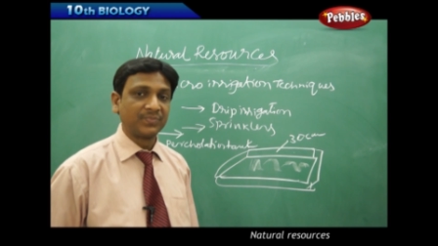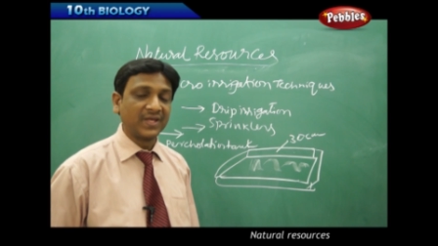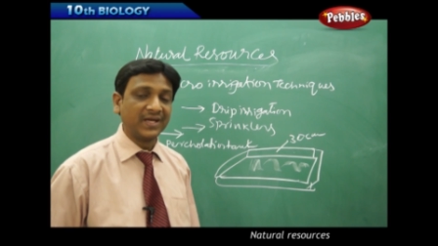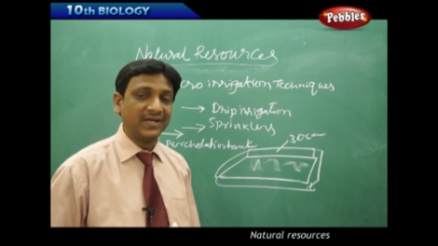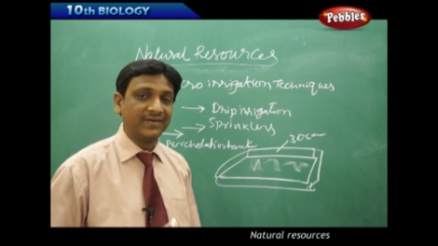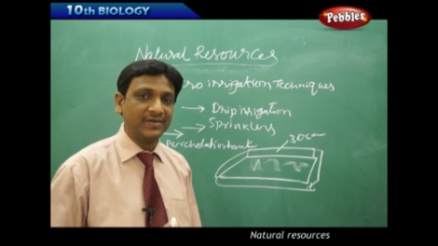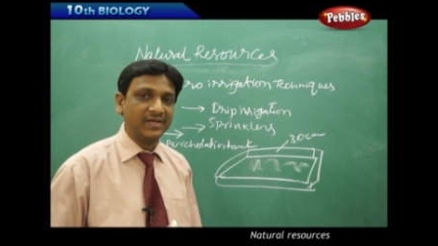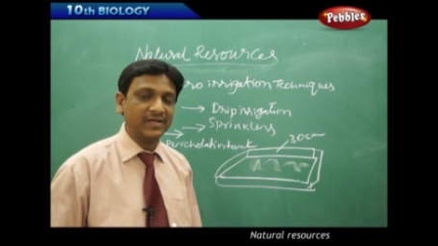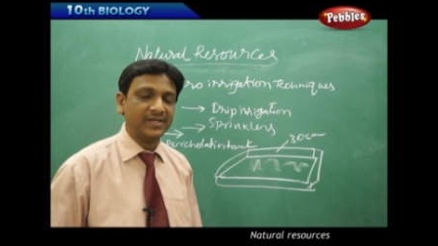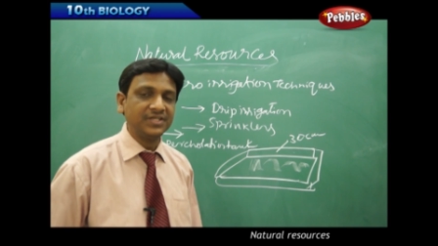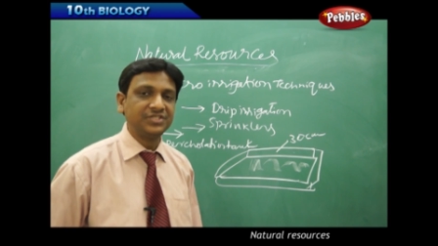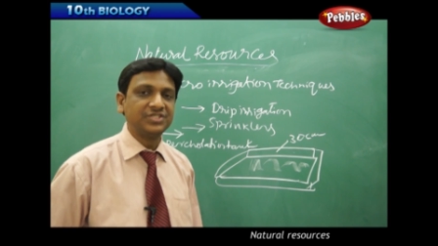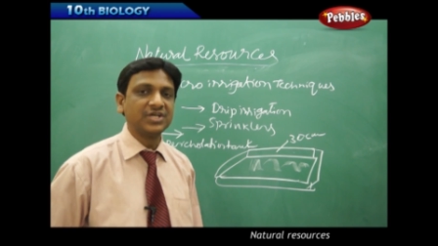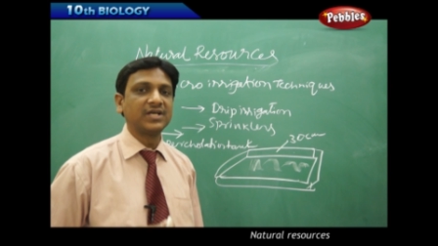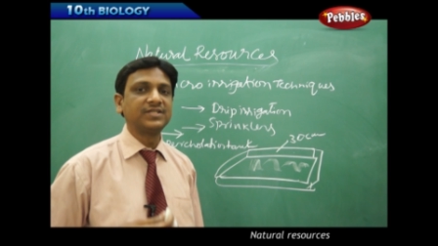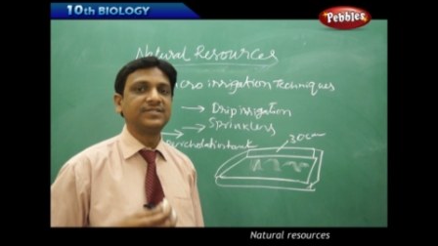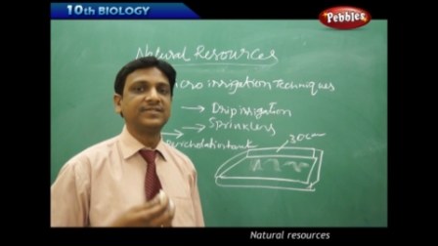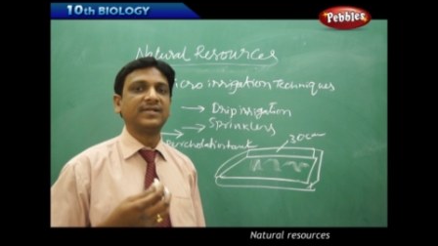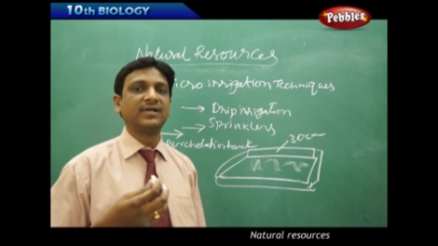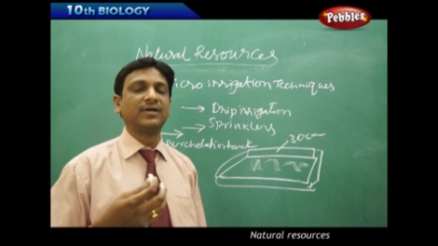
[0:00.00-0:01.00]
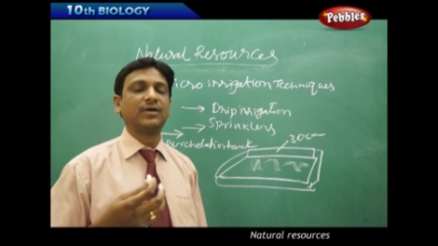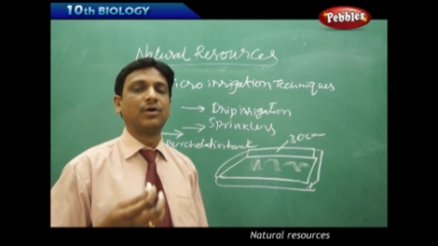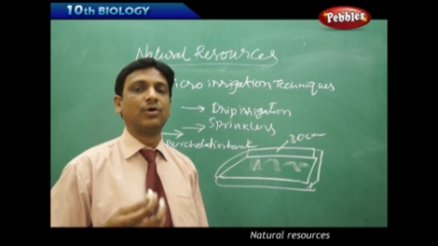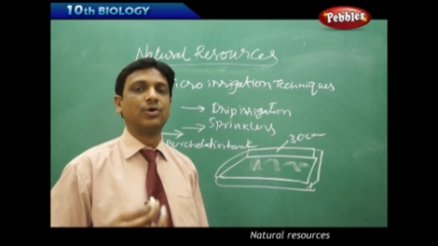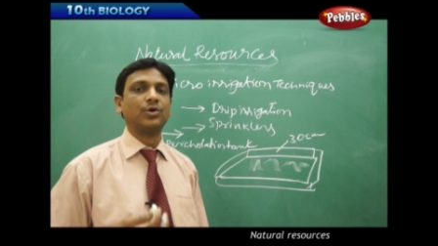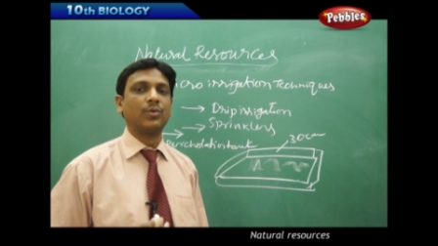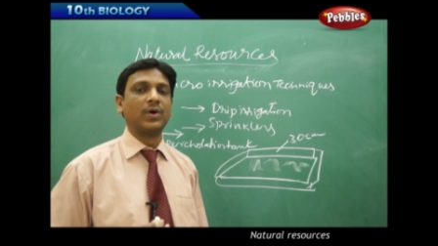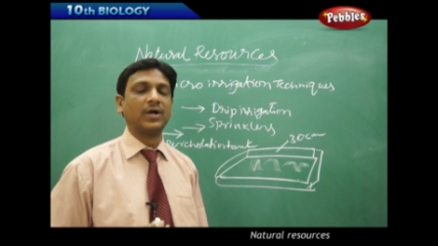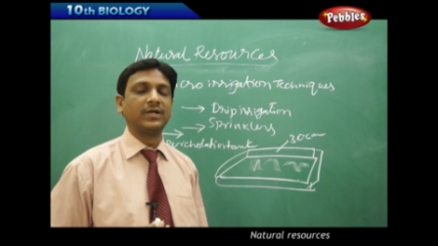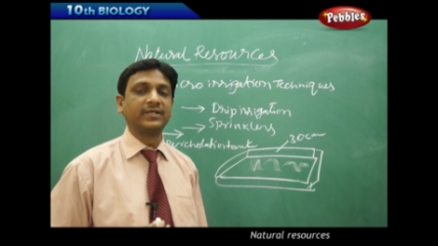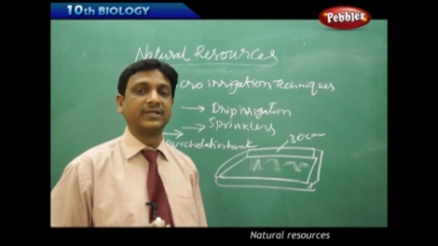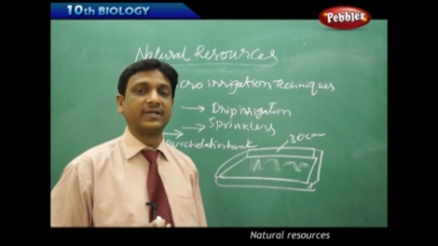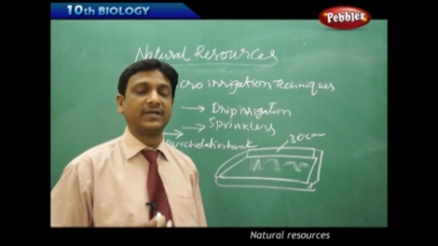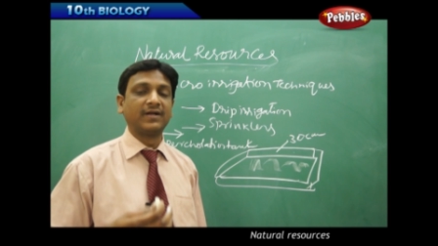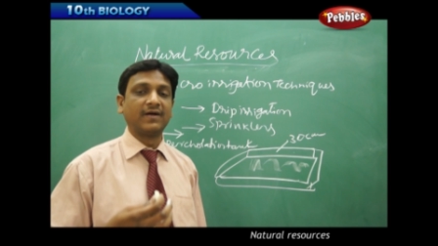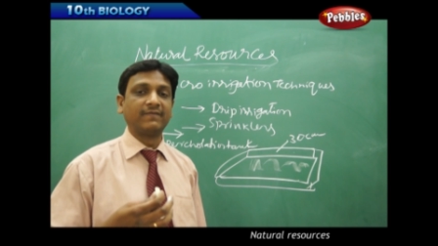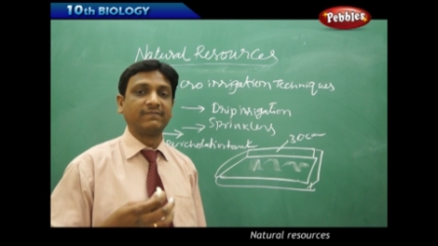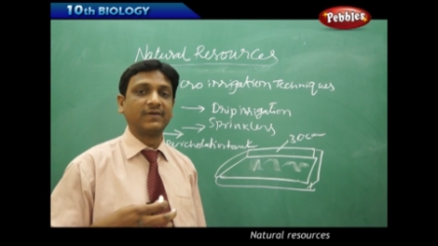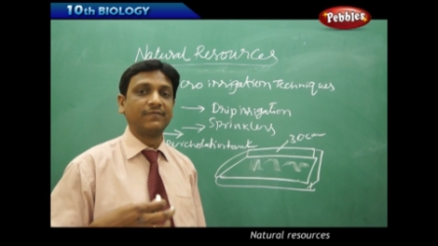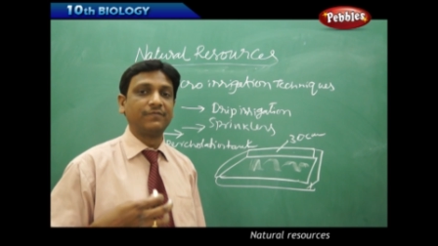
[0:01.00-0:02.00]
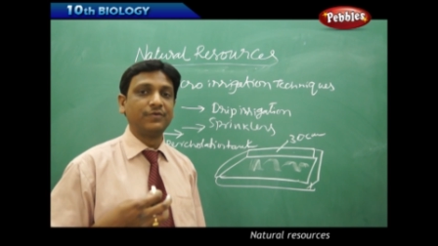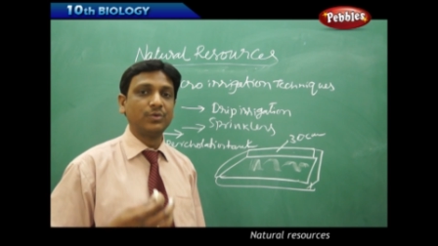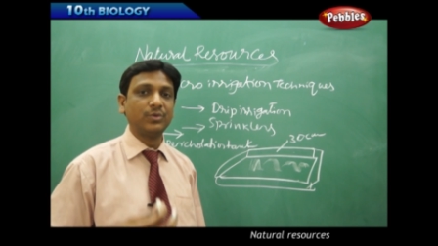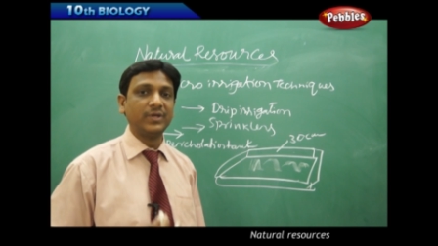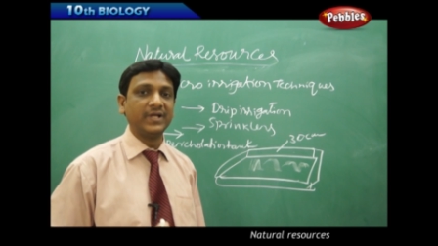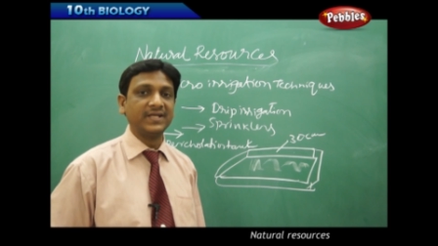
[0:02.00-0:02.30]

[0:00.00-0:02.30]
it will recharge the groundwater, and after a few